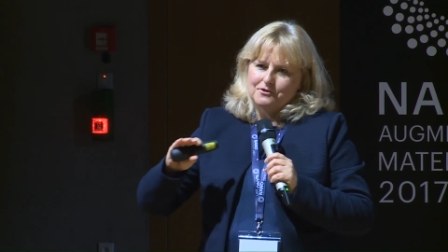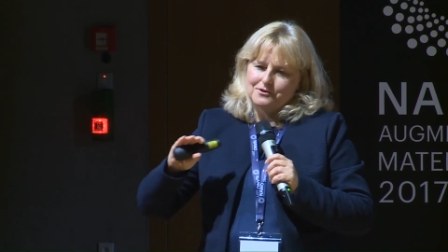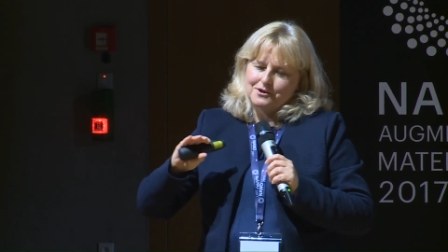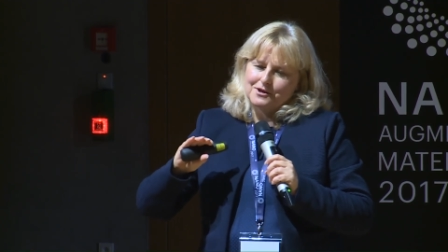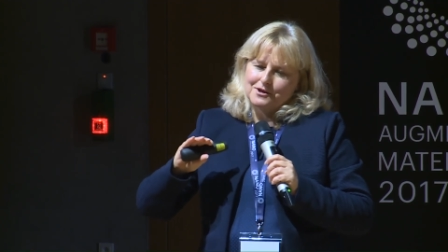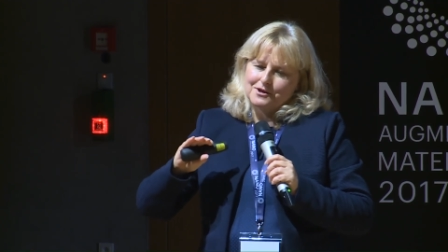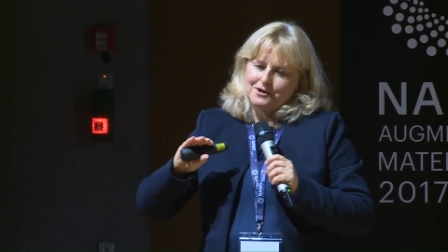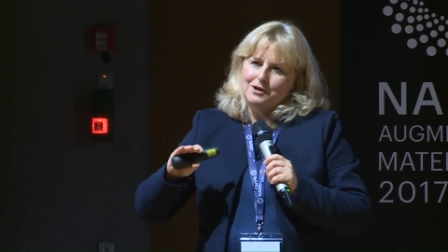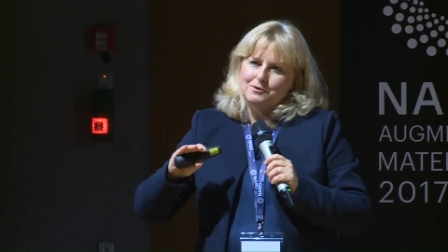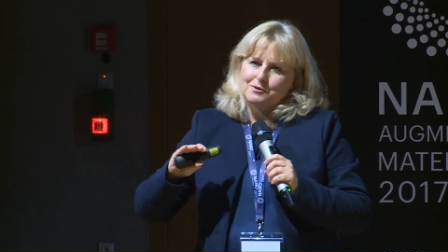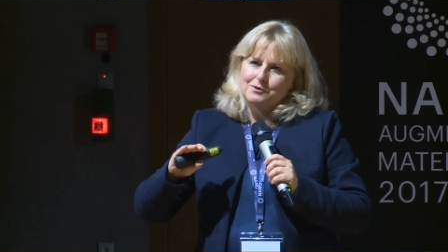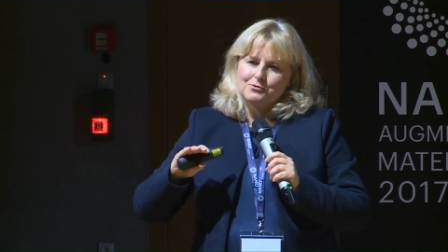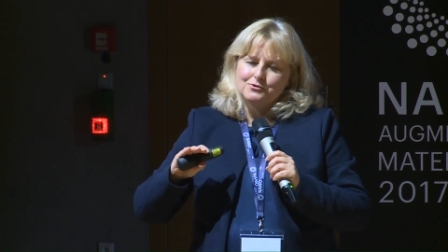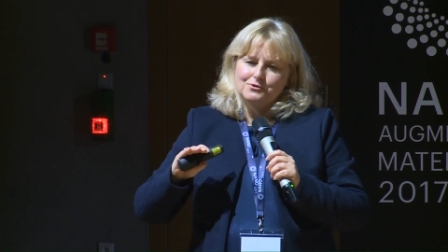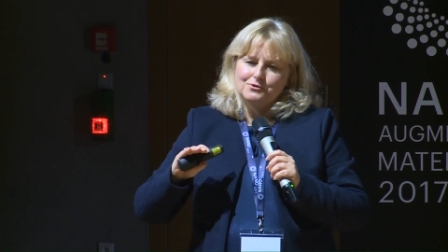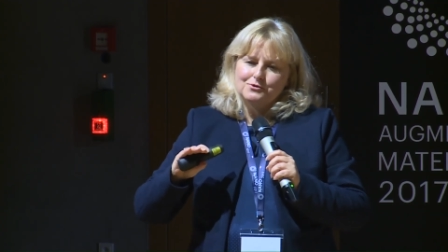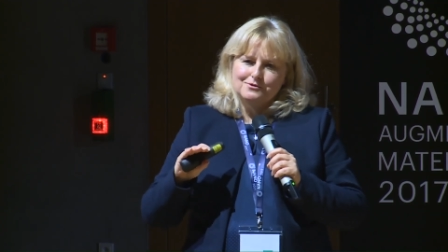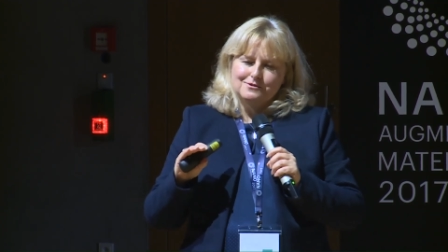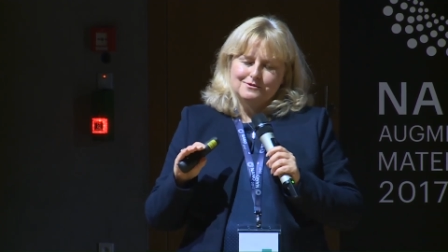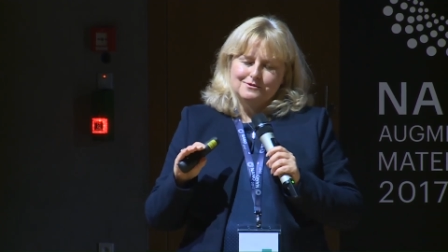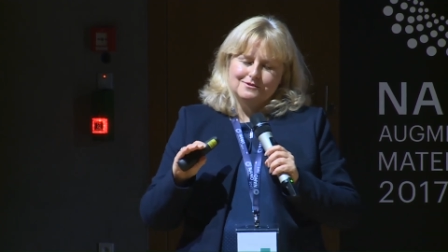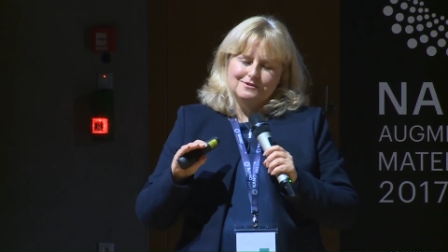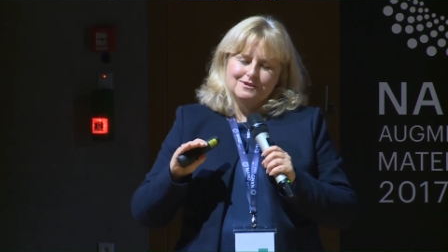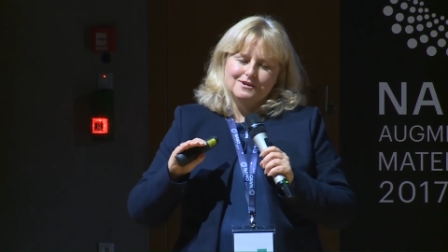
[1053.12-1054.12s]
uh,
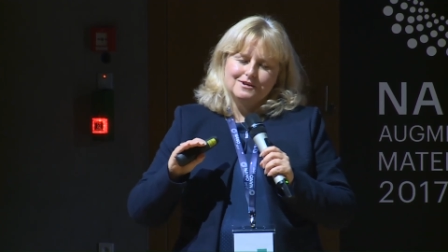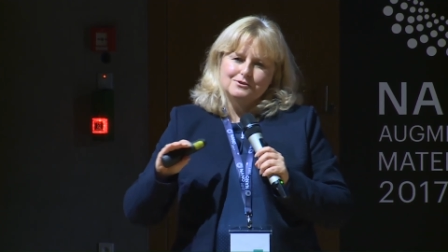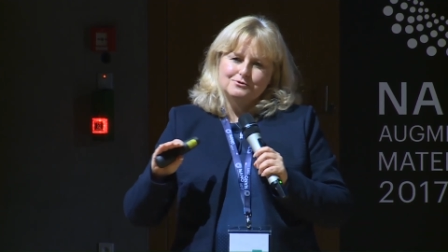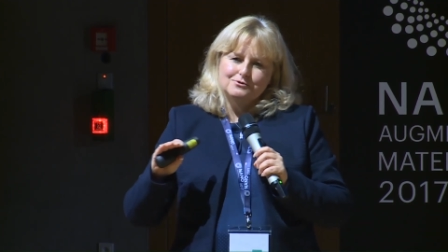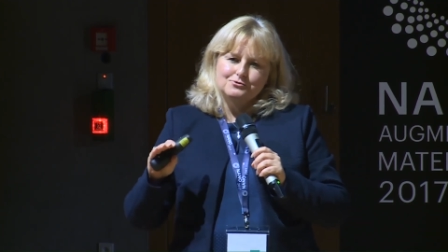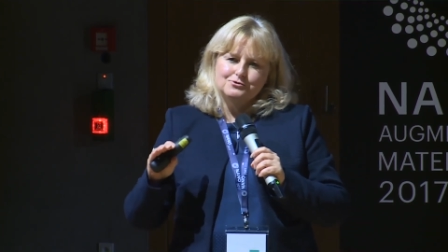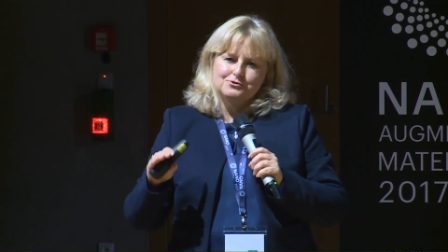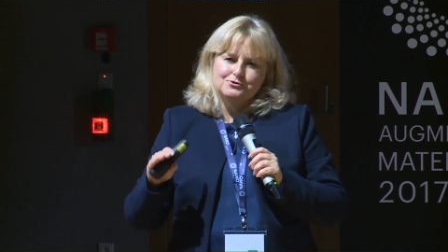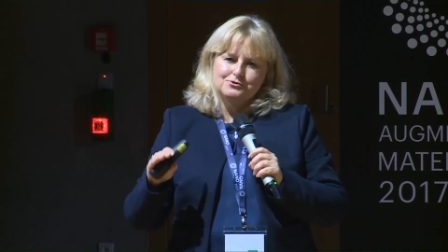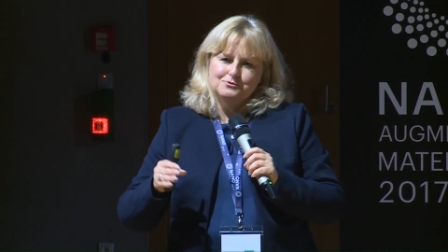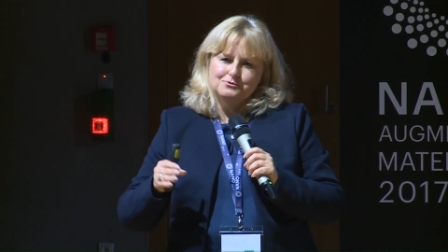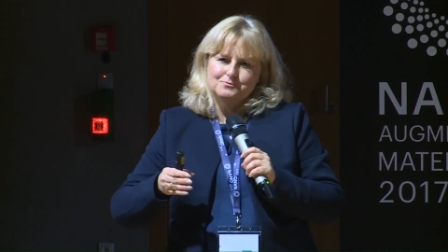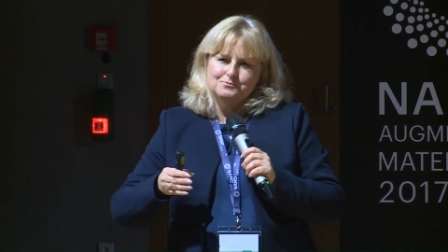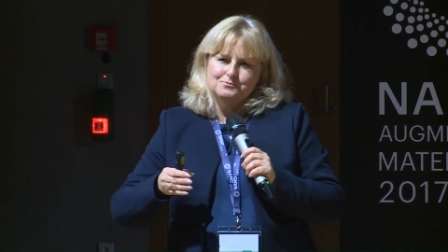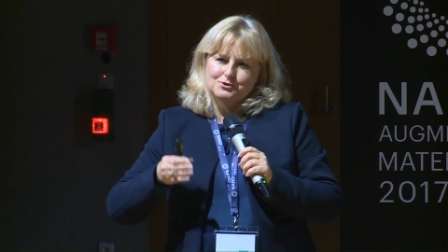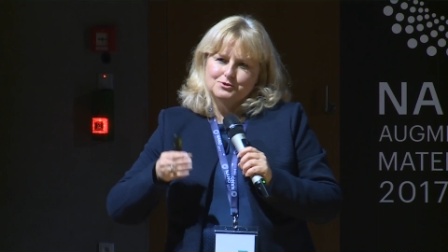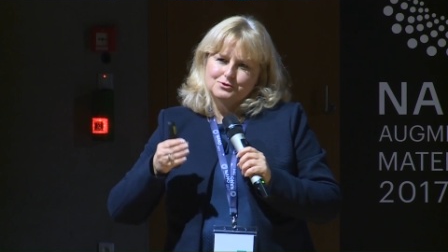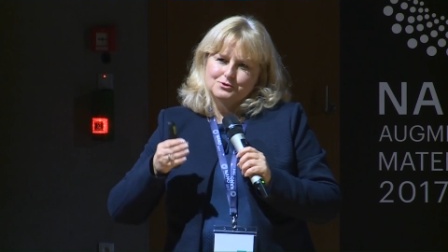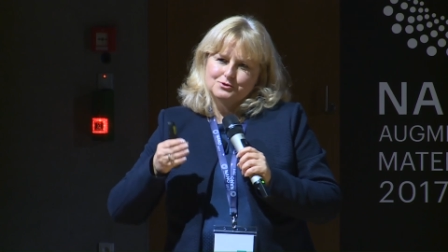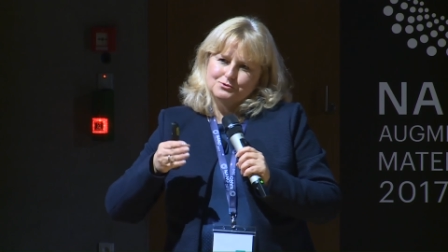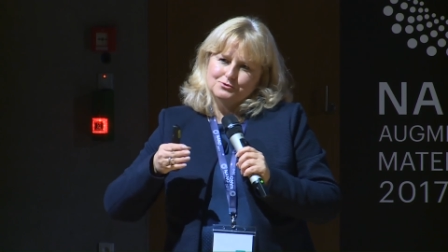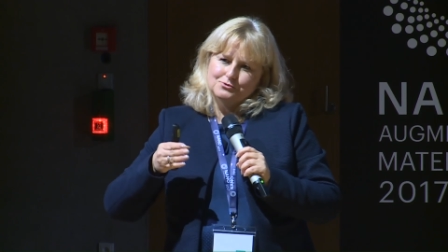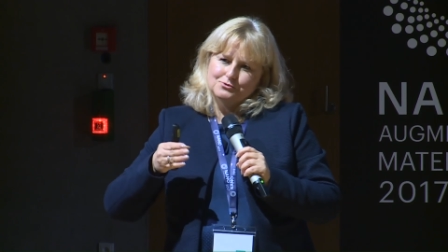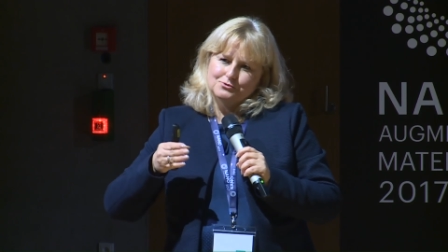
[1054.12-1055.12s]
carbon
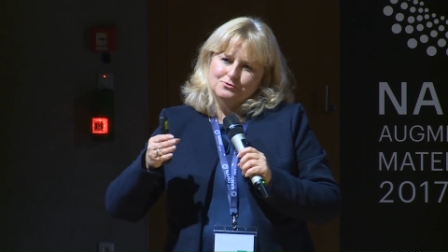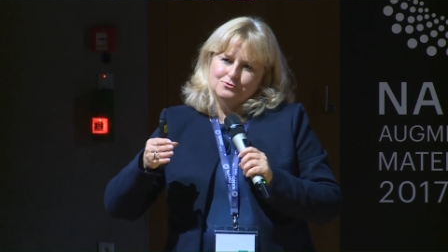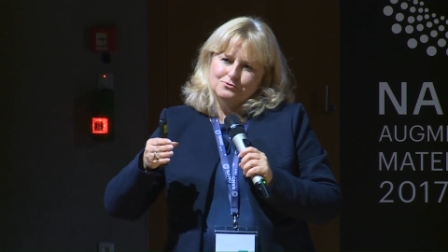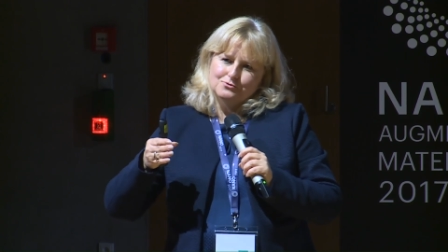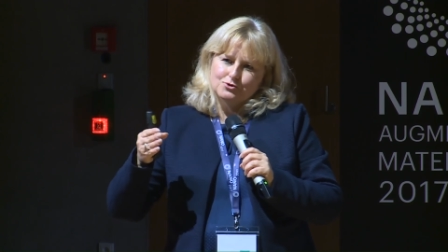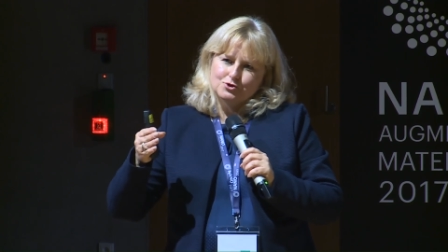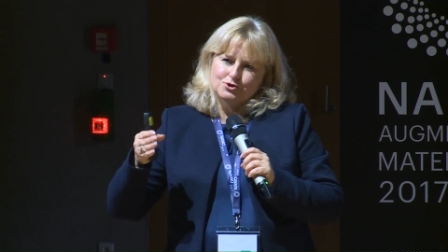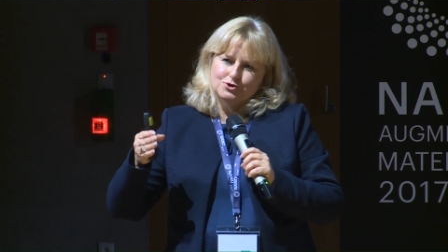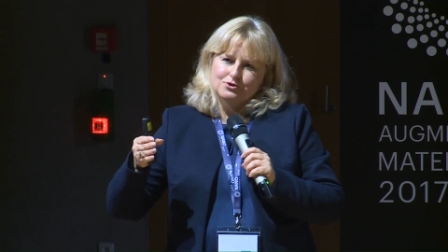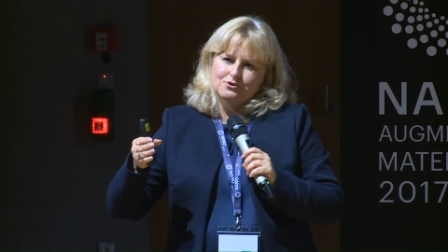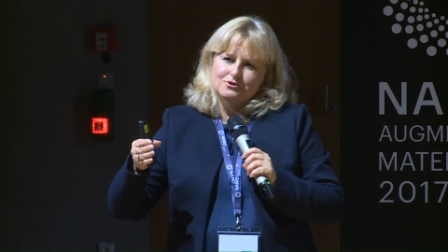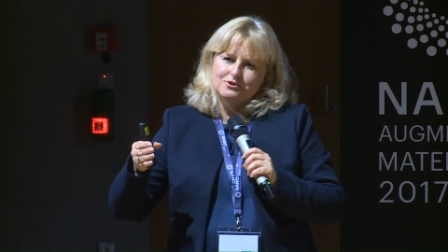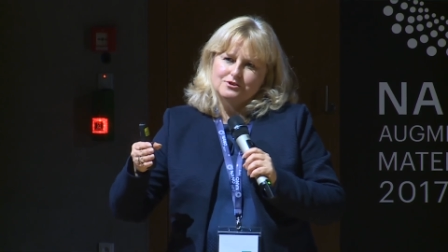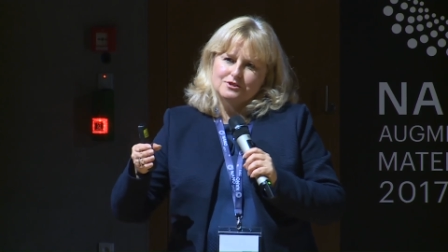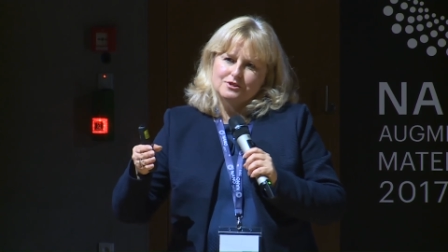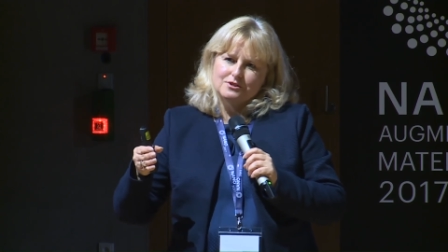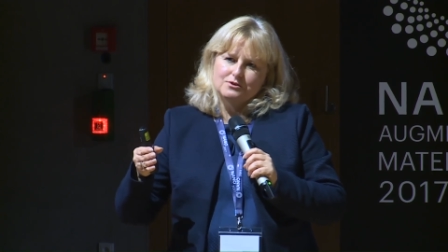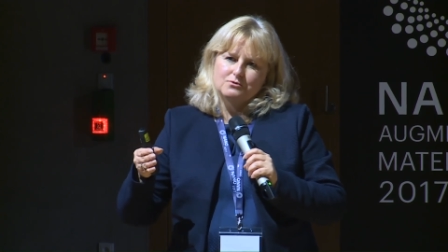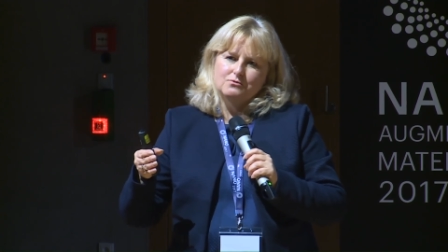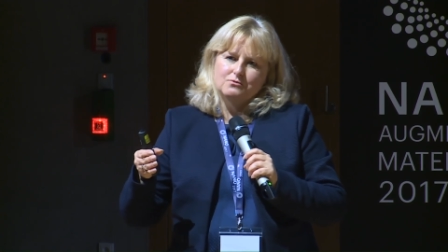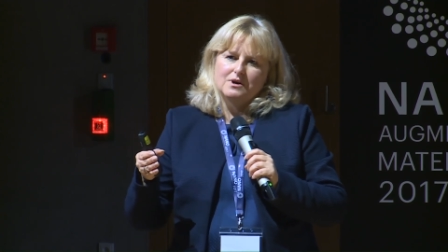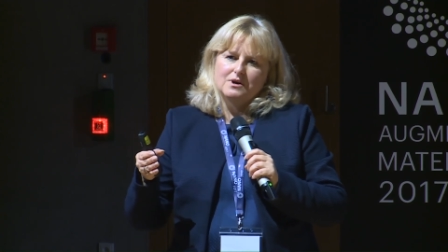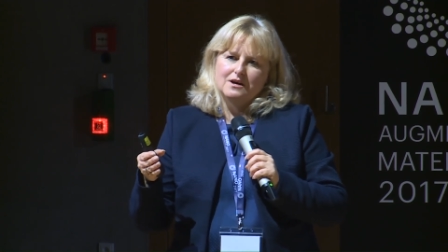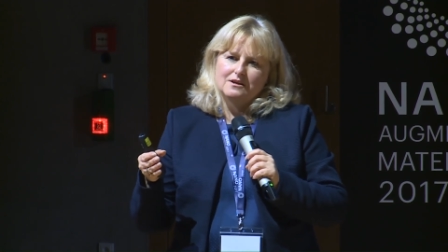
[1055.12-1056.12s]
nanotubes to
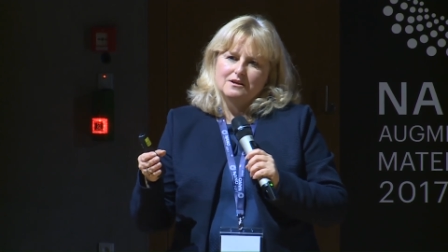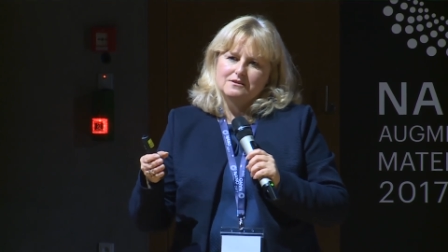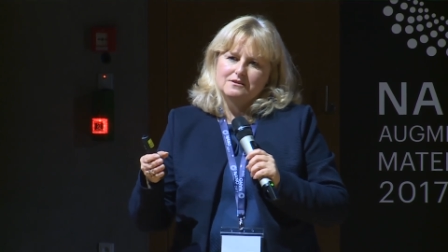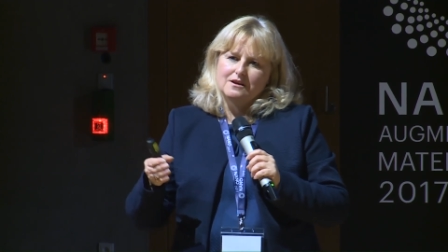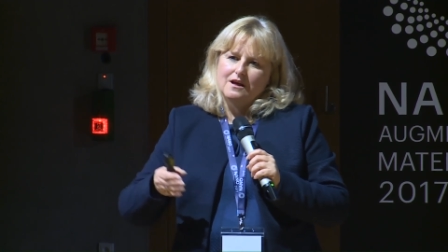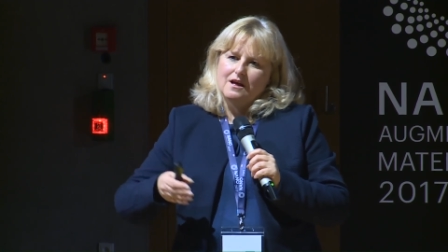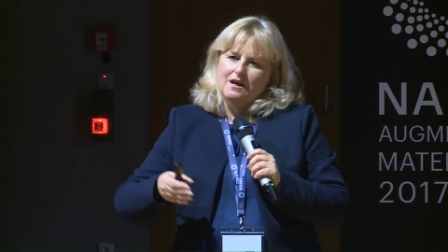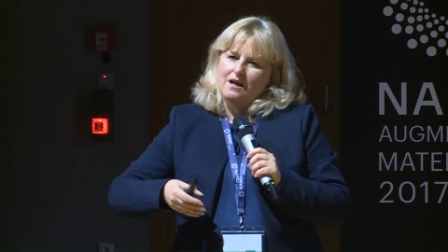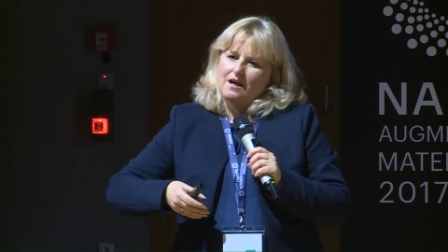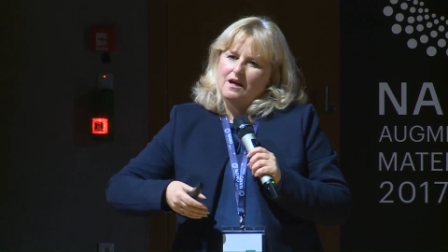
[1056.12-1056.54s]
shorter one